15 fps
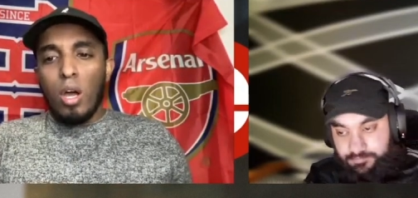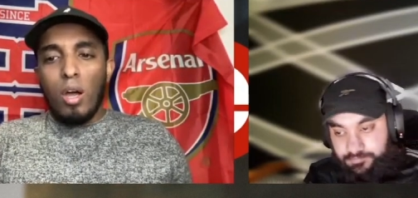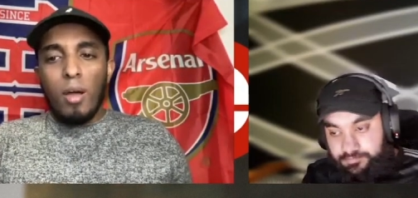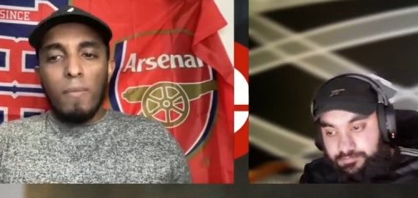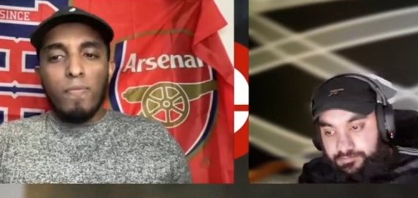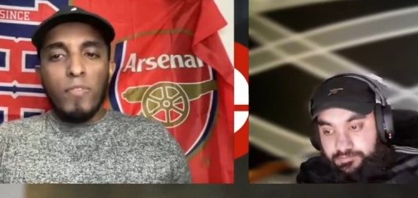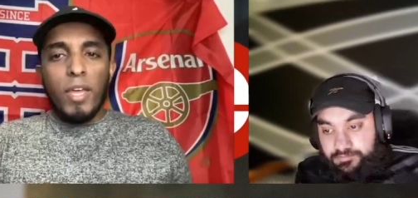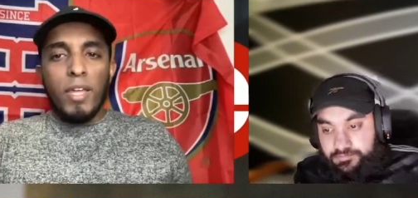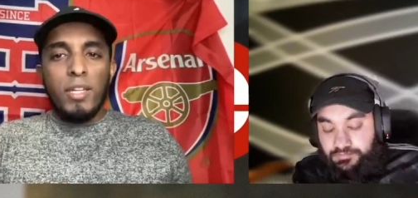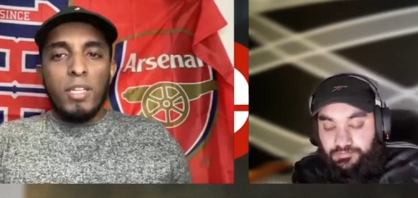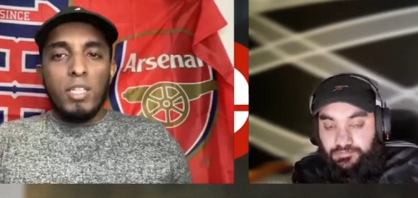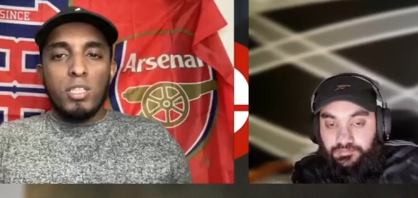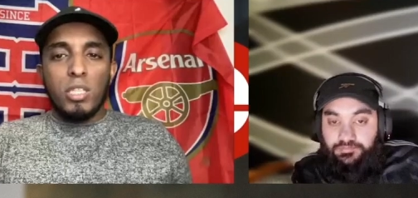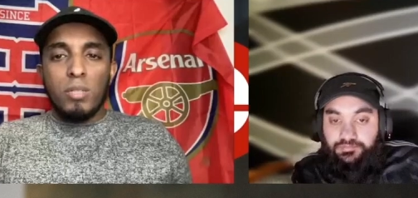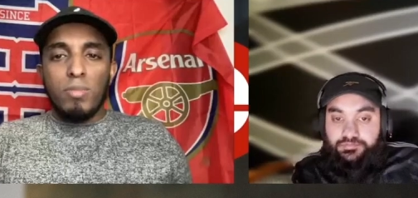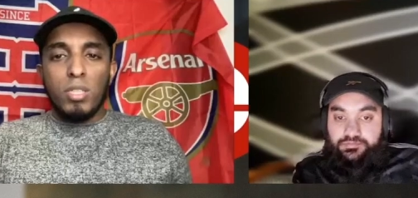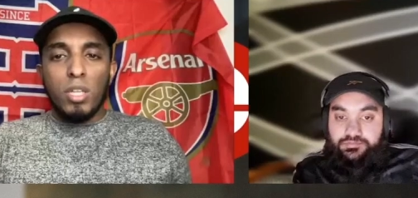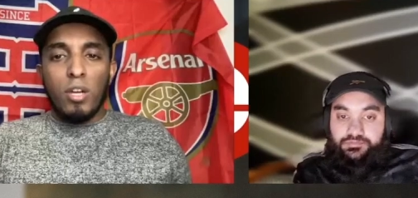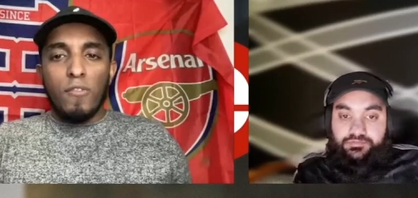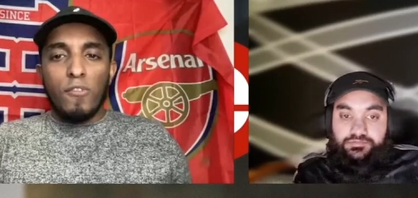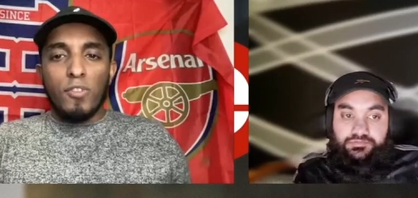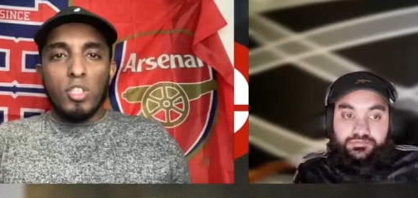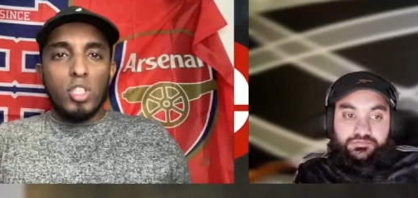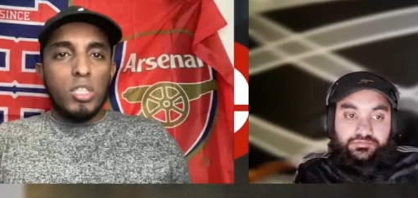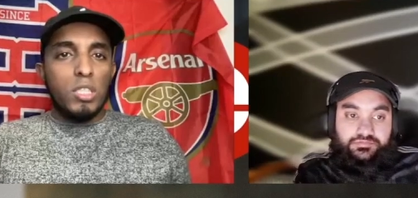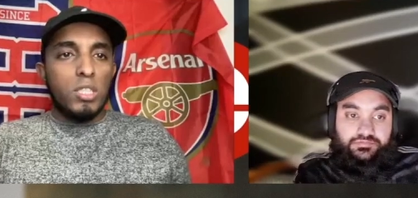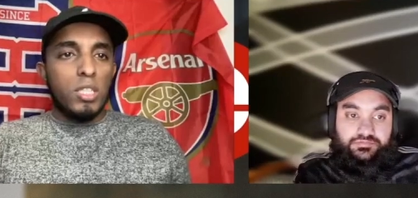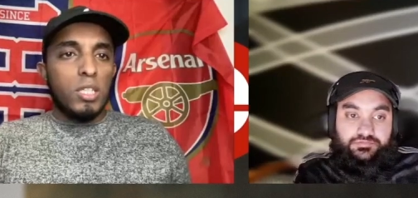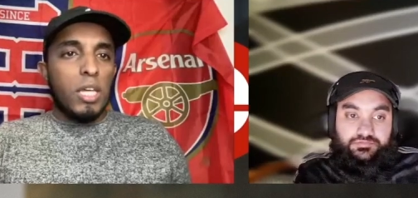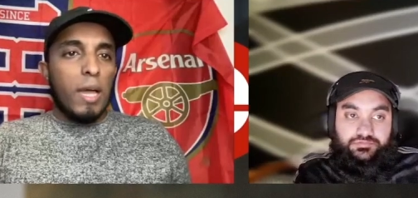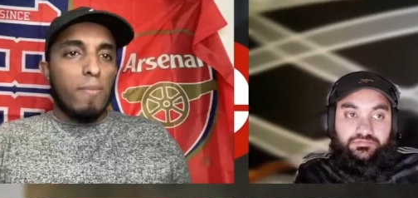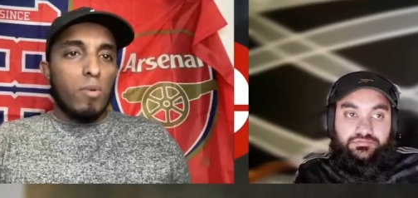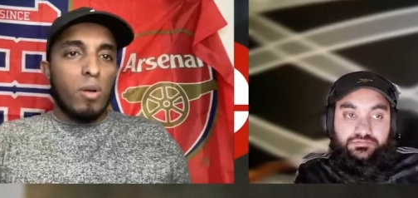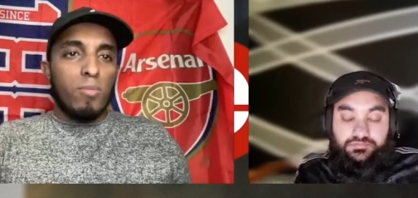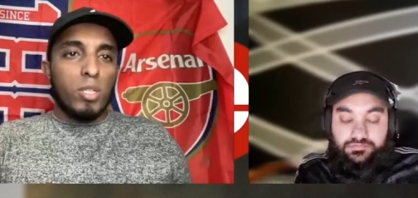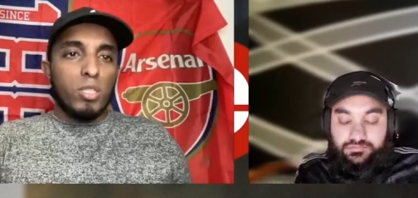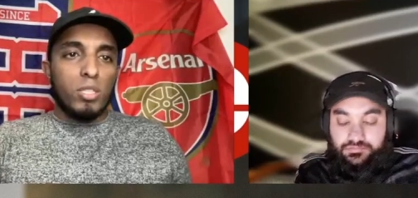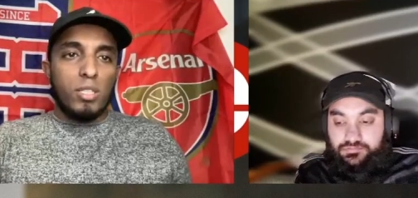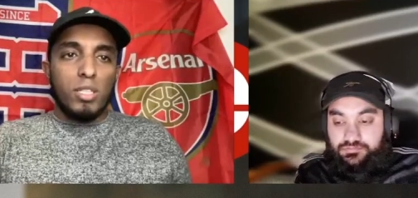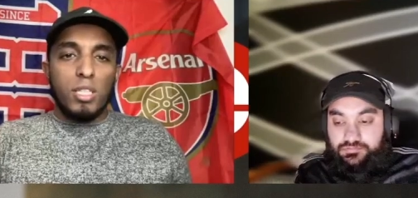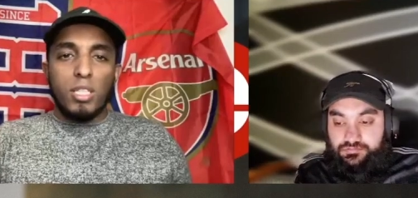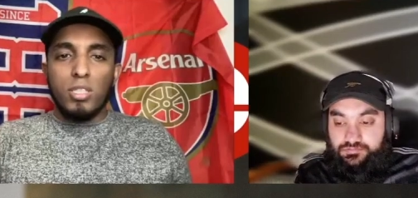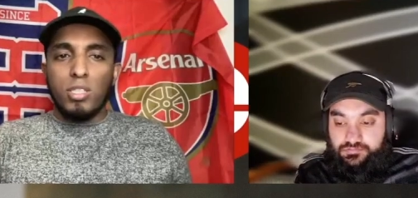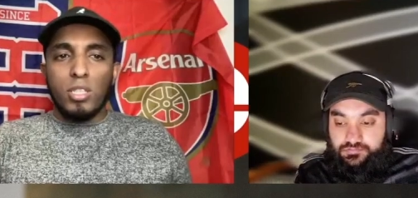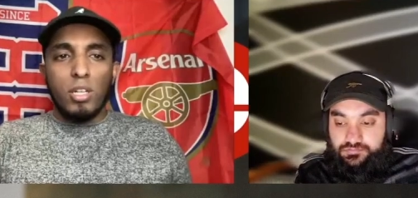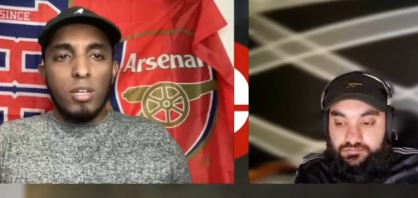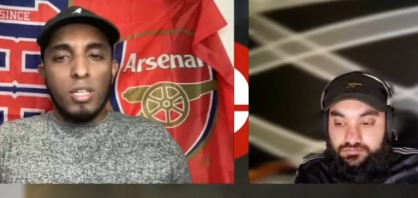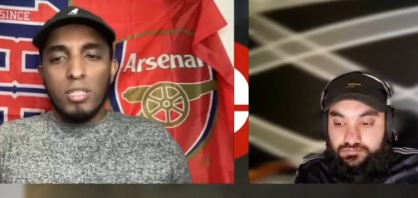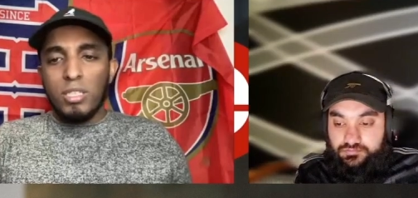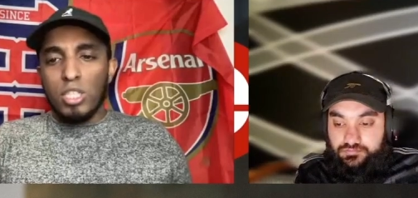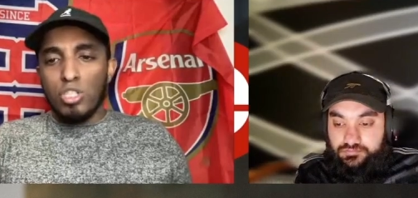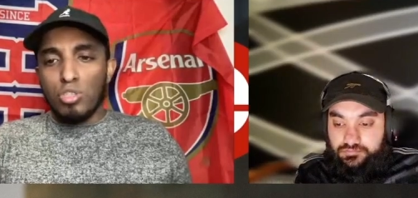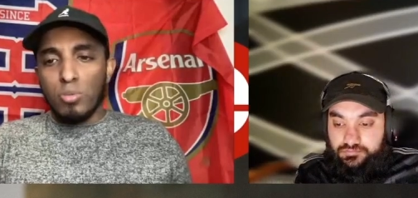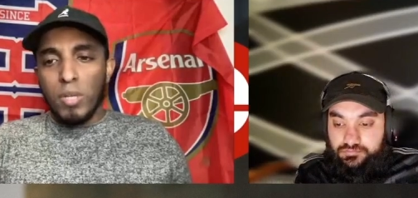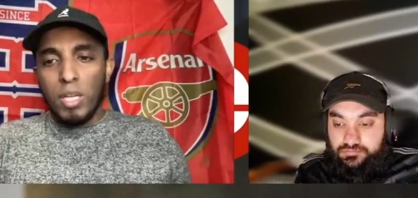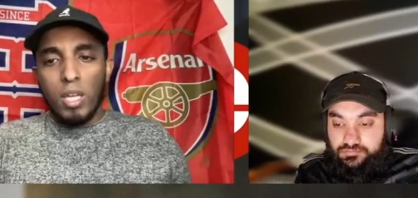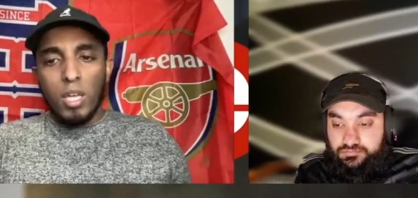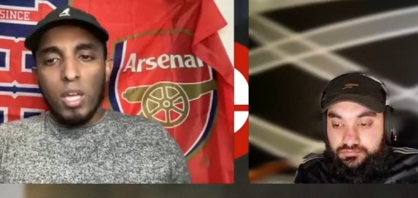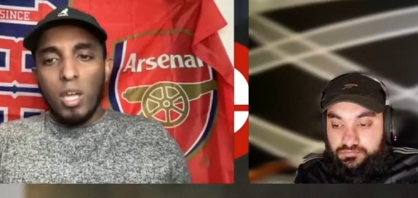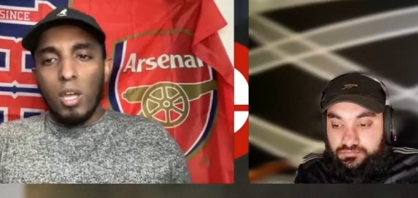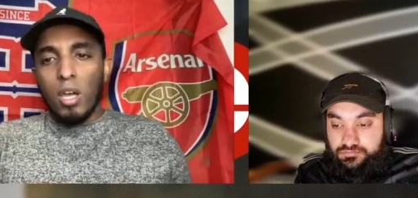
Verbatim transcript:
Speaker 1: um, and he's going to be done for the season. Gabriel Martinelli, consider his injury.